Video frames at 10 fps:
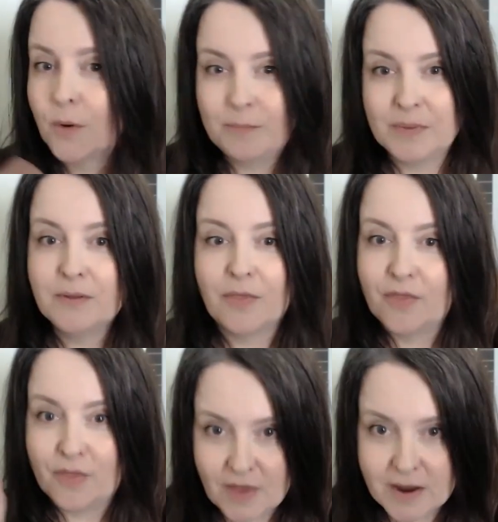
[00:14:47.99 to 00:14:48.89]
or
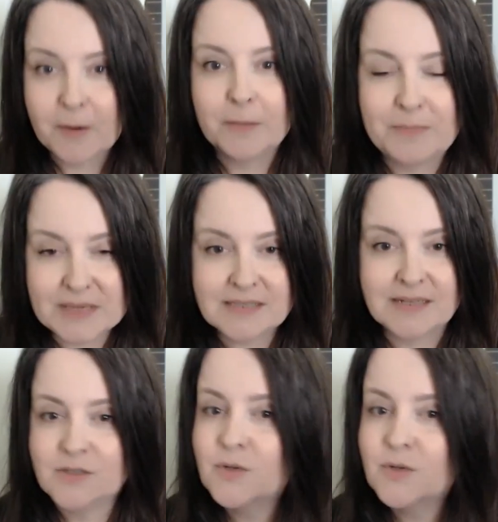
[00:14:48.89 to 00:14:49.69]
build their business.